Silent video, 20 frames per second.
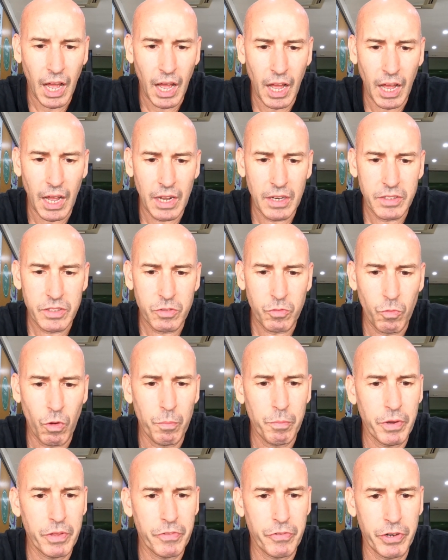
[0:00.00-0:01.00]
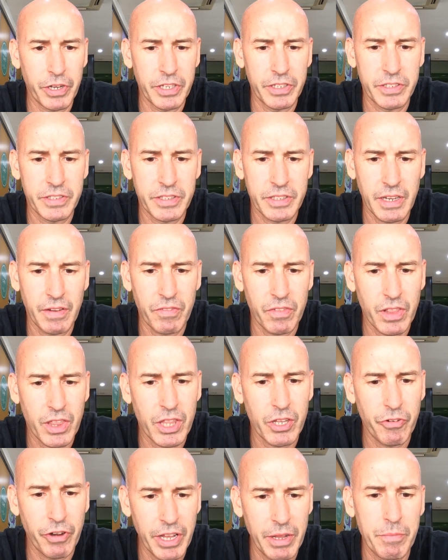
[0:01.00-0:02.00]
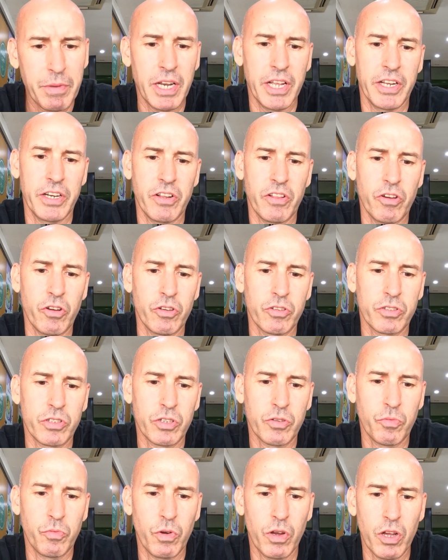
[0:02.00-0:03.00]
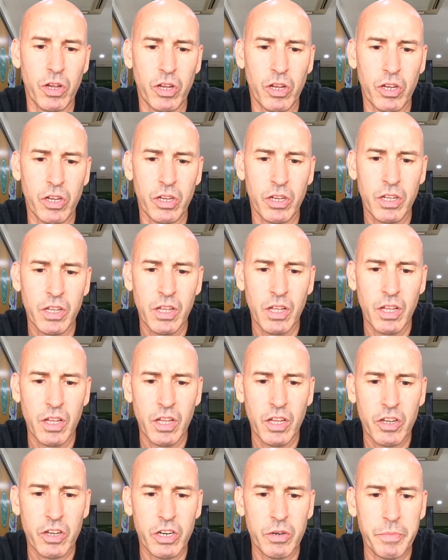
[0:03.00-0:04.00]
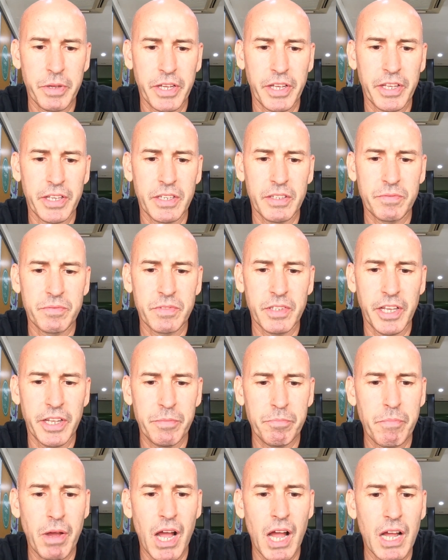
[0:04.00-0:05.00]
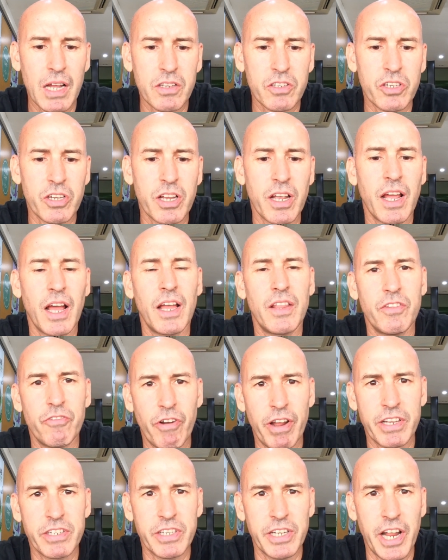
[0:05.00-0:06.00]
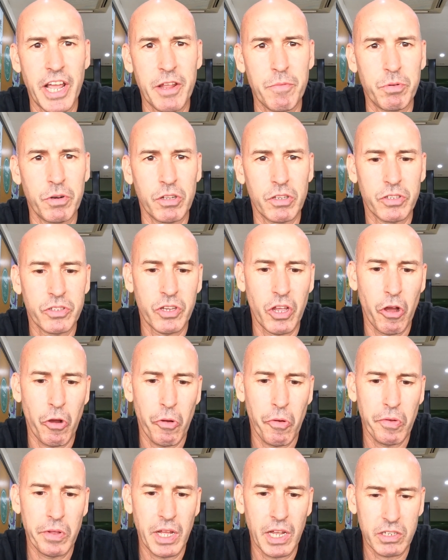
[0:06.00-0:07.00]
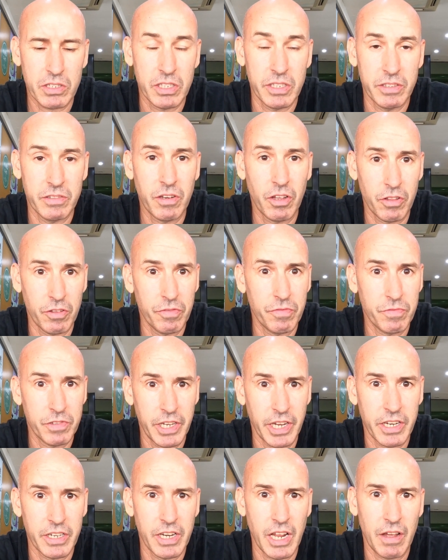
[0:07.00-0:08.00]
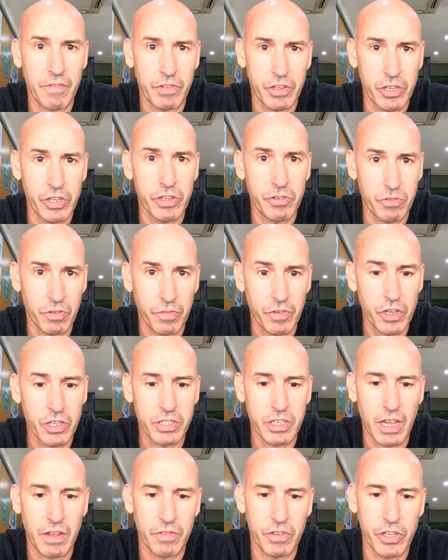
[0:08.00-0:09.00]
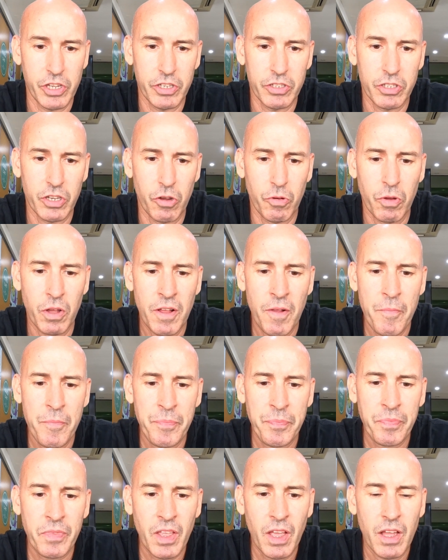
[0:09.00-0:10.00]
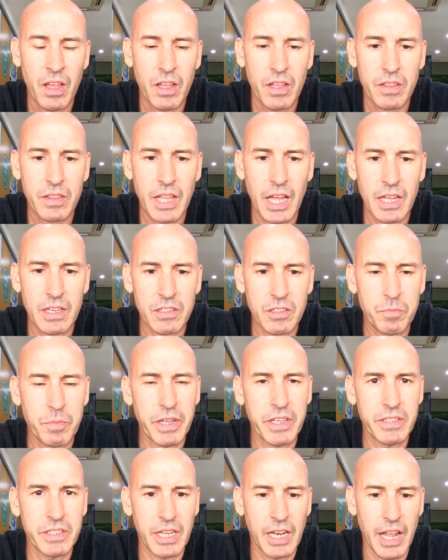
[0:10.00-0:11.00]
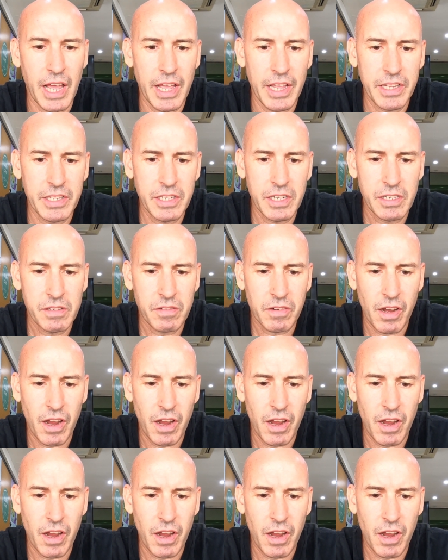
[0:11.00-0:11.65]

And 1.373 million of those were going to be in March and the rest in April. So actually not the second half of the year, the first half of the year. So that's been delayed.